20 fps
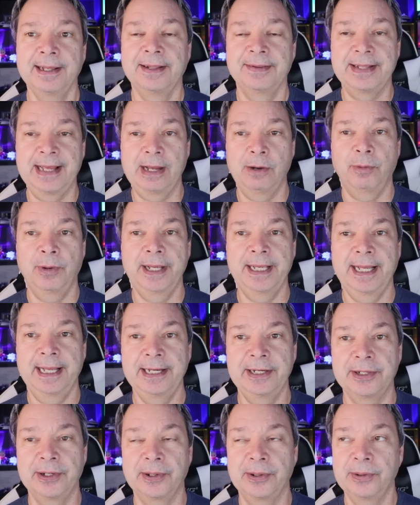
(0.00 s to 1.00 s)
That way I
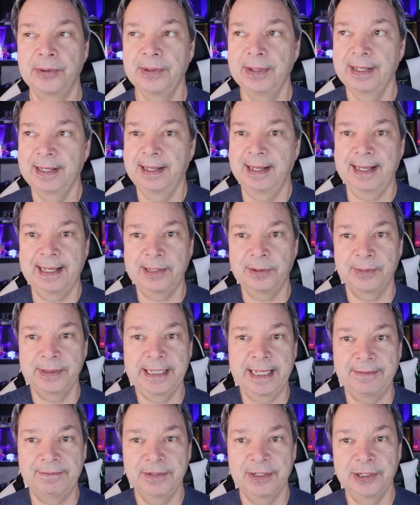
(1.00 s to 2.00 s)
know I only
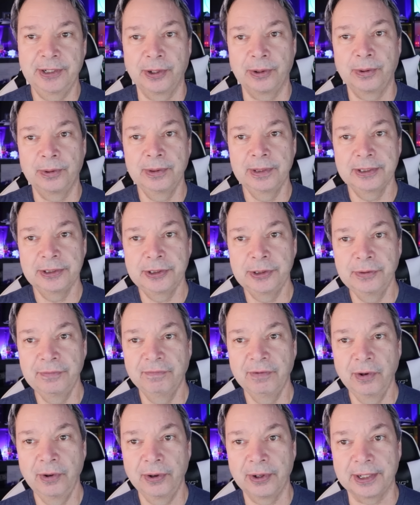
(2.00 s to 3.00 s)
have to go 2
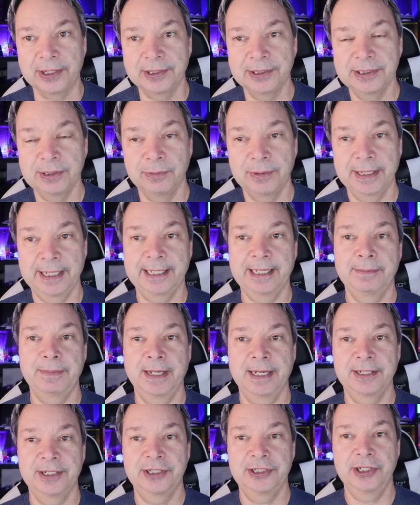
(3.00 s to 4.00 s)
floors when I come
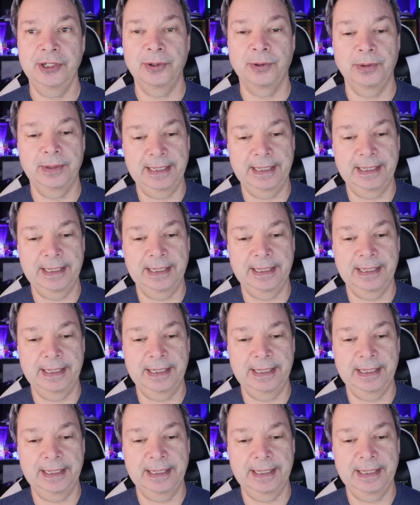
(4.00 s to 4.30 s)
out of the show,